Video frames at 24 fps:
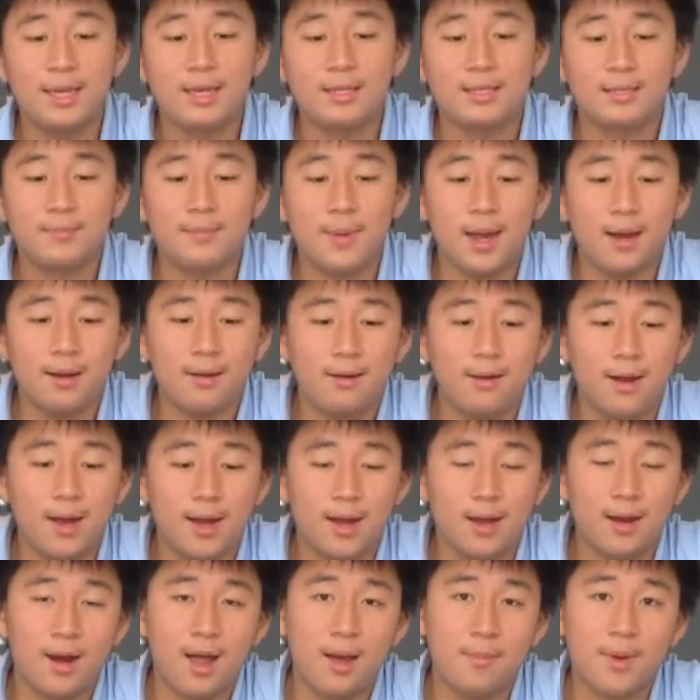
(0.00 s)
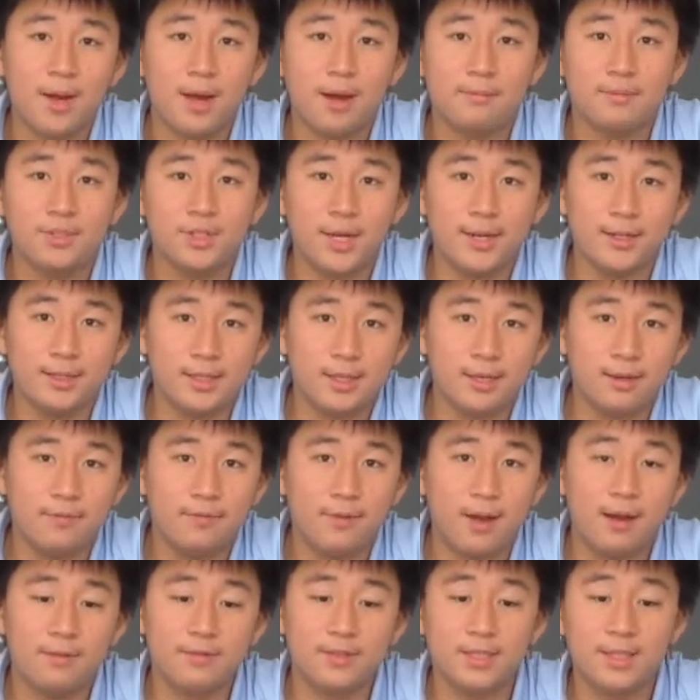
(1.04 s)
its macroeconomic
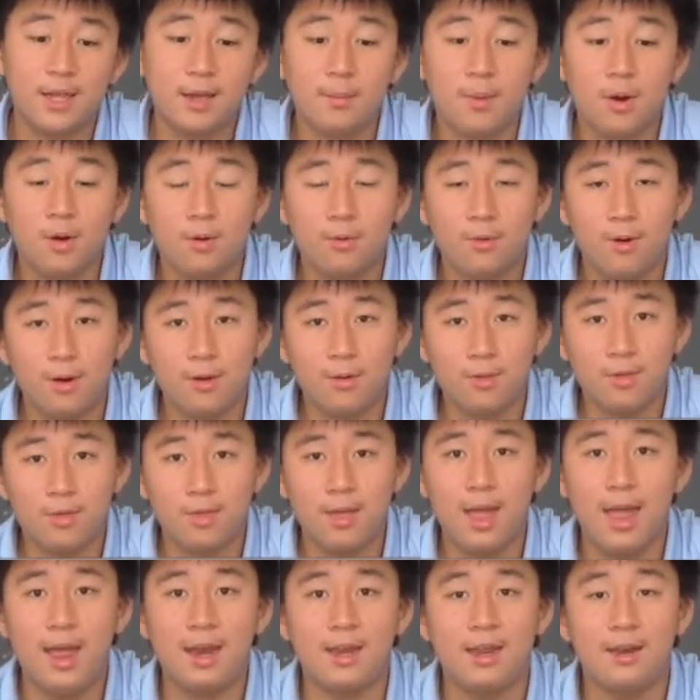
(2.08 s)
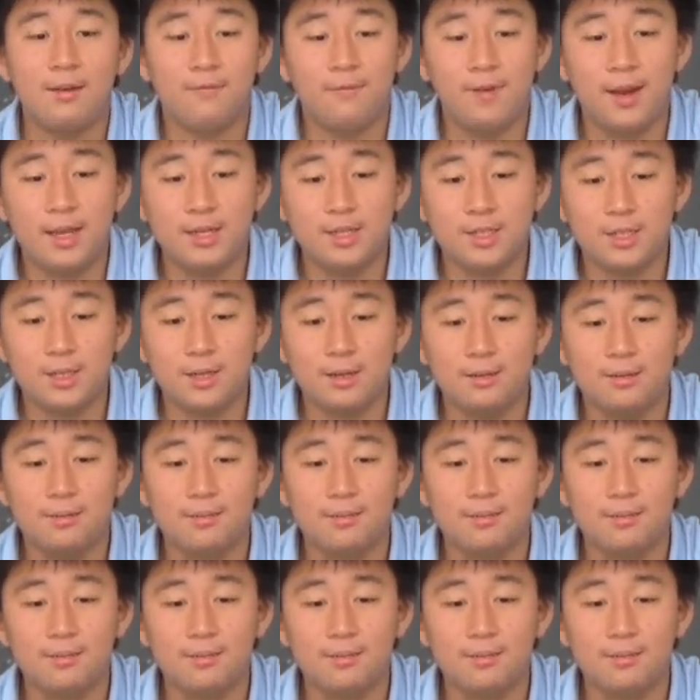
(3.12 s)
objective of stable growth and inflation.